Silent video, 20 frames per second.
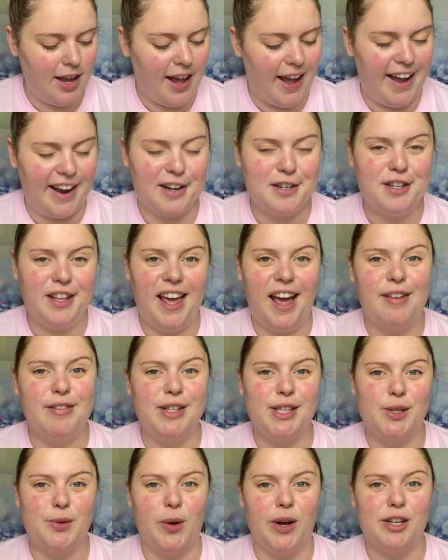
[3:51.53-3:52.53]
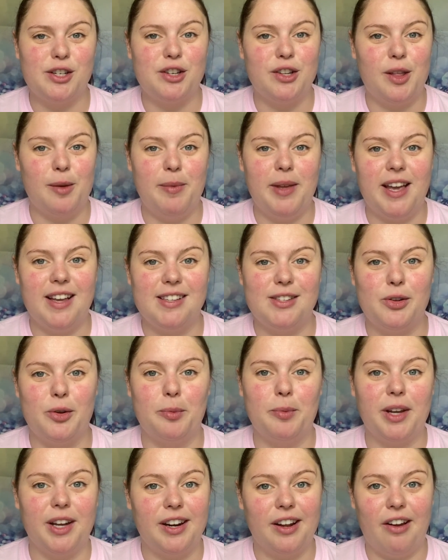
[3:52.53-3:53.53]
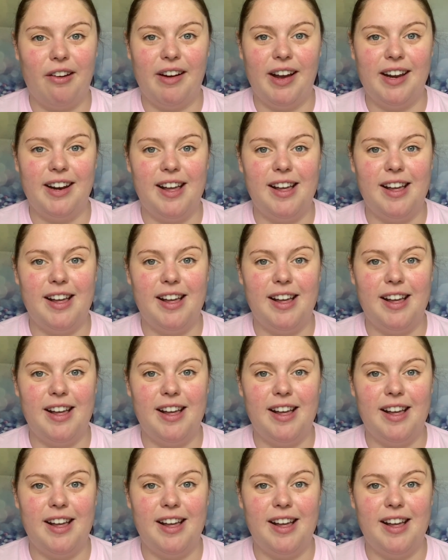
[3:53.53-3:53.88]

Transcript: I actually haven't swatched them yet, so I'm gonna go ahead